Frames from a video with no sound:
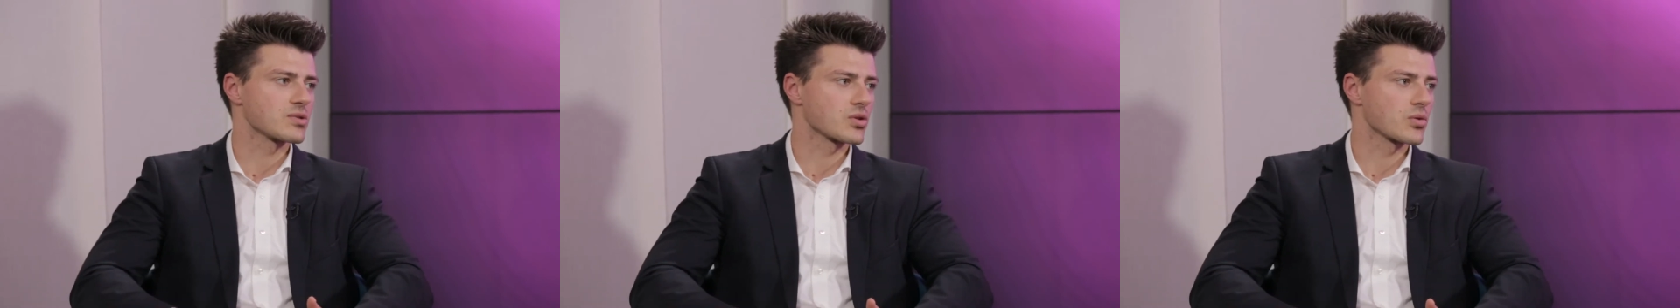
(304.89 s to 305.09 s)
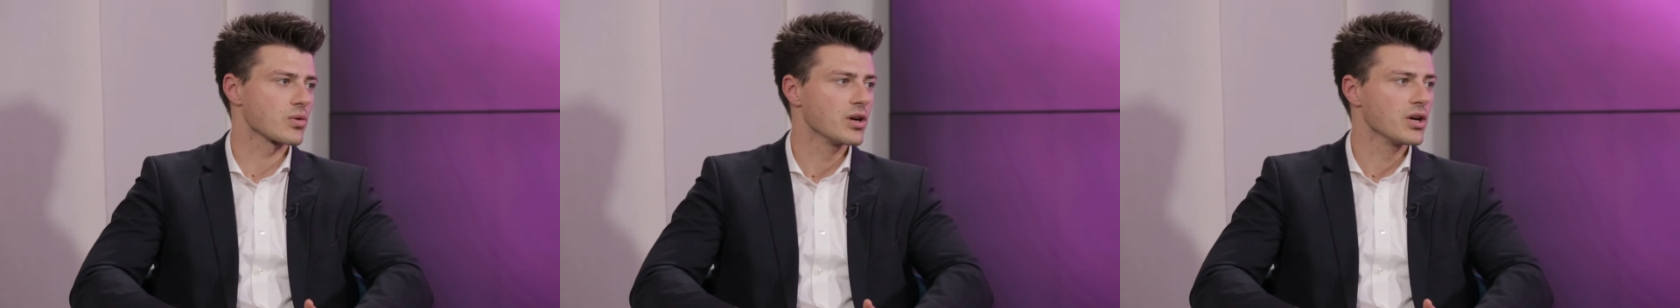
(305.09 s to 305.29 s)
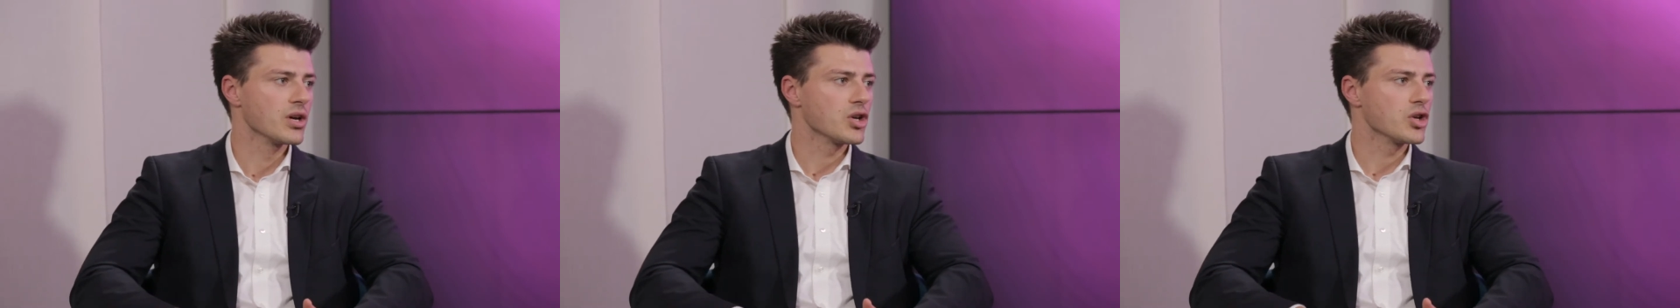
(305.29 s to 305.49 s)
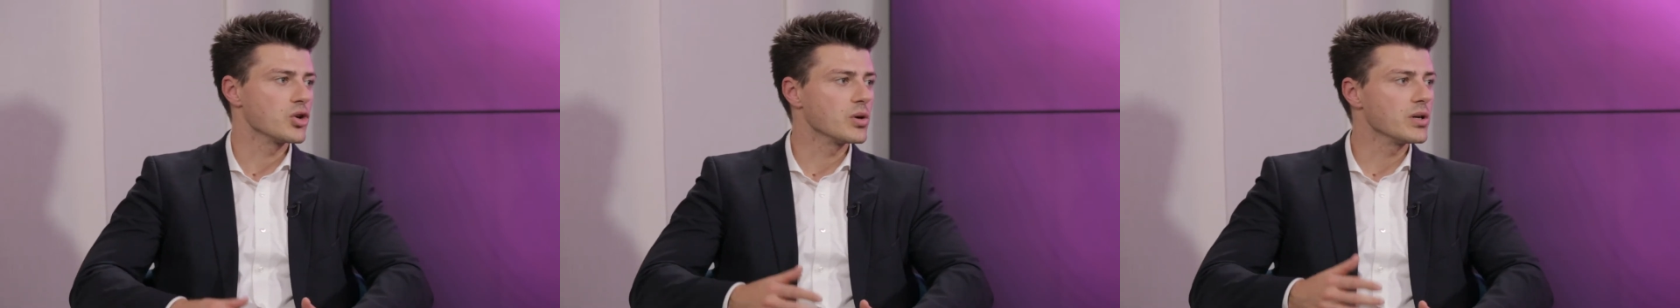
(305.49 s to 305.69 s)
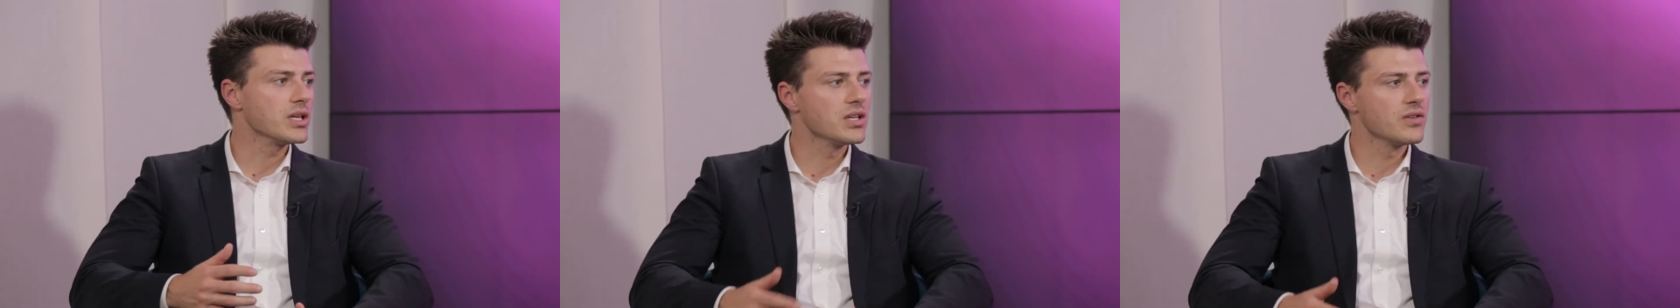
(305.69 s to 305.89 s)
So
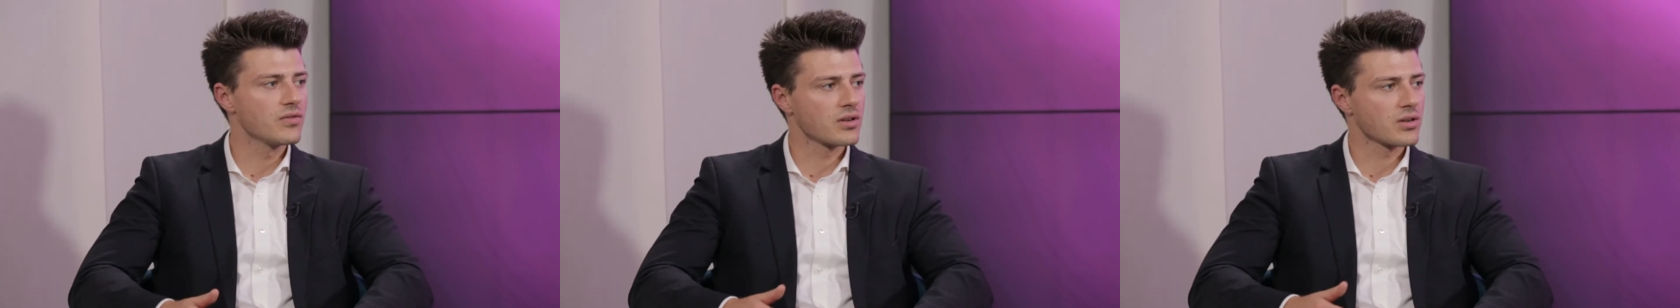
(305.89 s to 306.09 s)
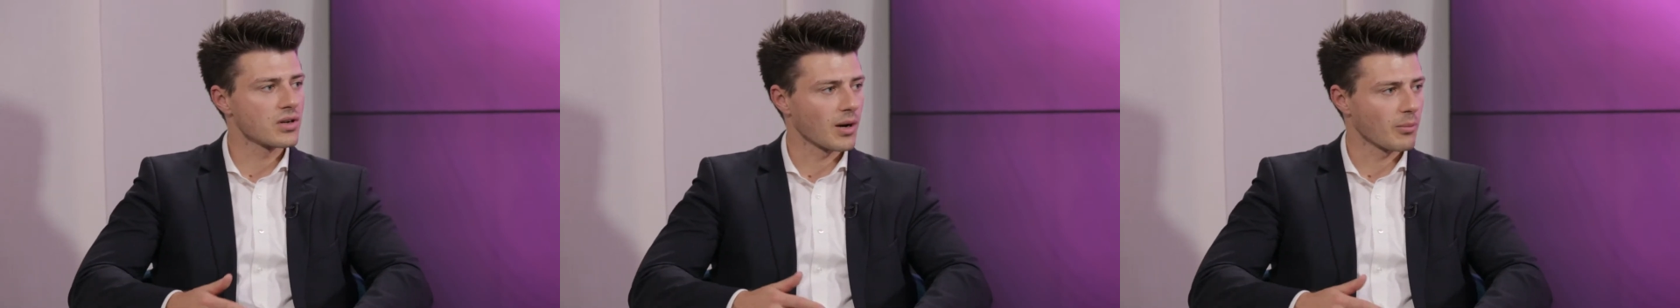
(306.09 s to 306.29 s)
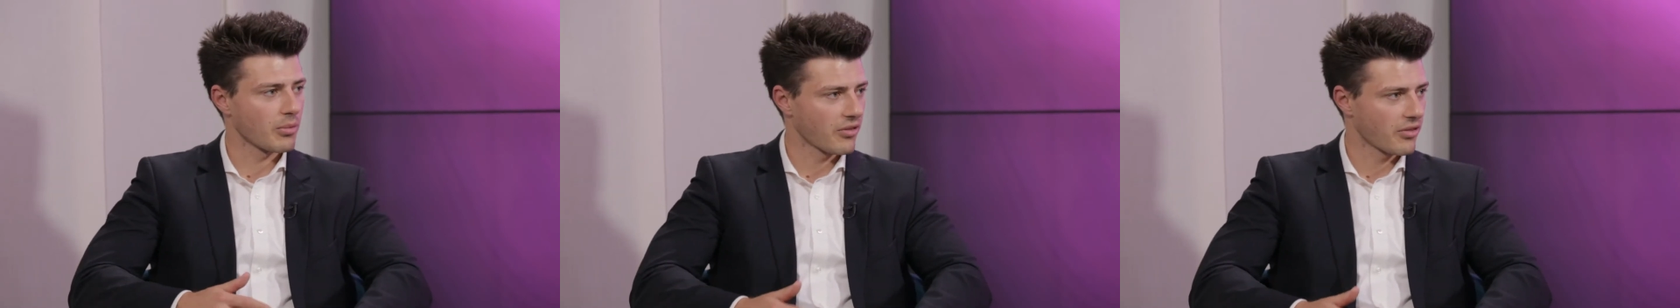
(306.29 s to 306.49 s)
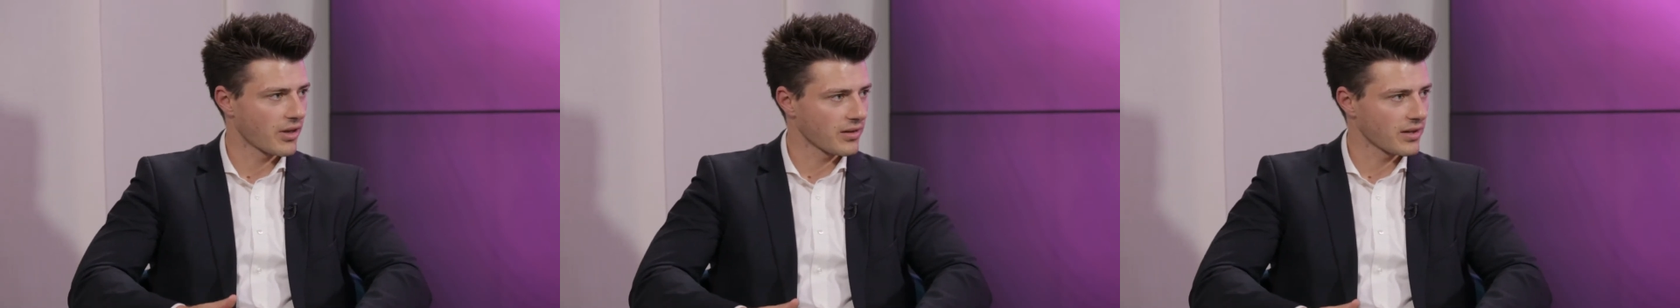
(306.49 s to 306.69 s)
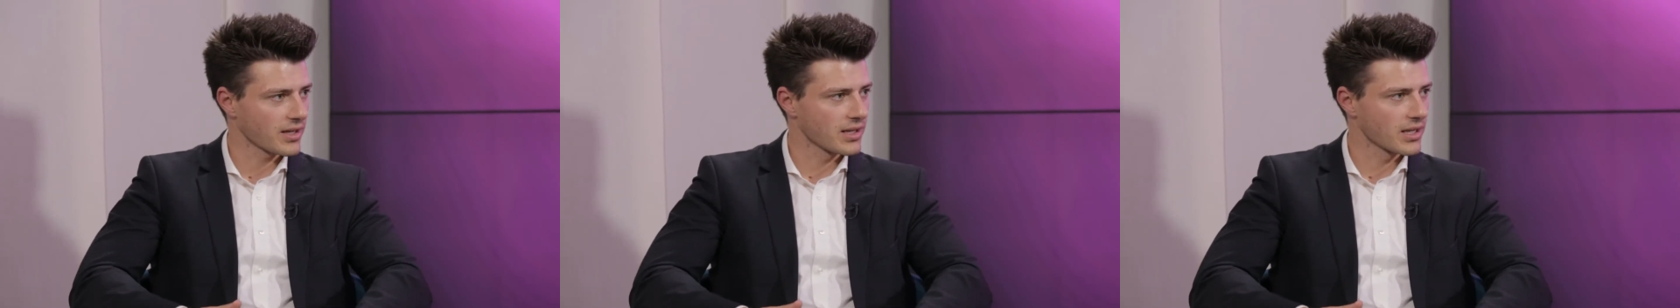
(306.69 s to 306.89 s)
you even
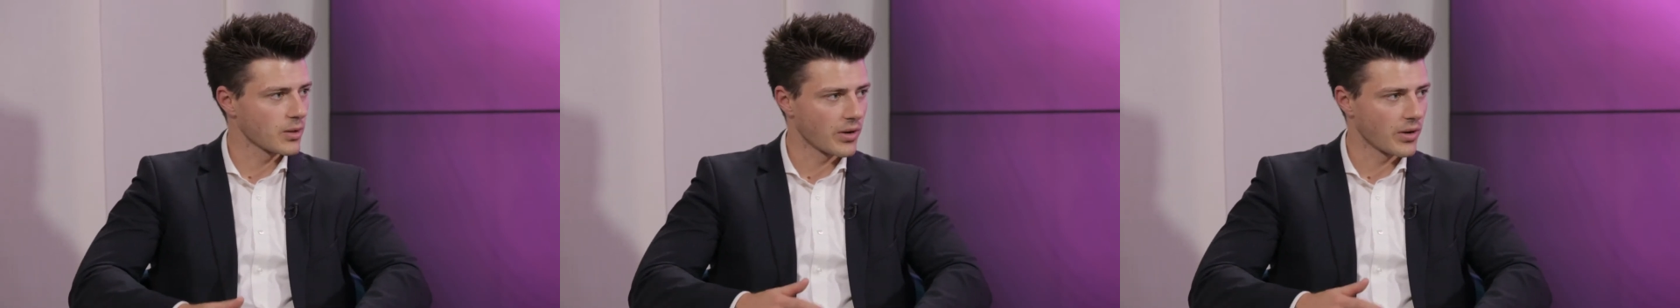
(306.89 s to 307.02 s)
hypothetically,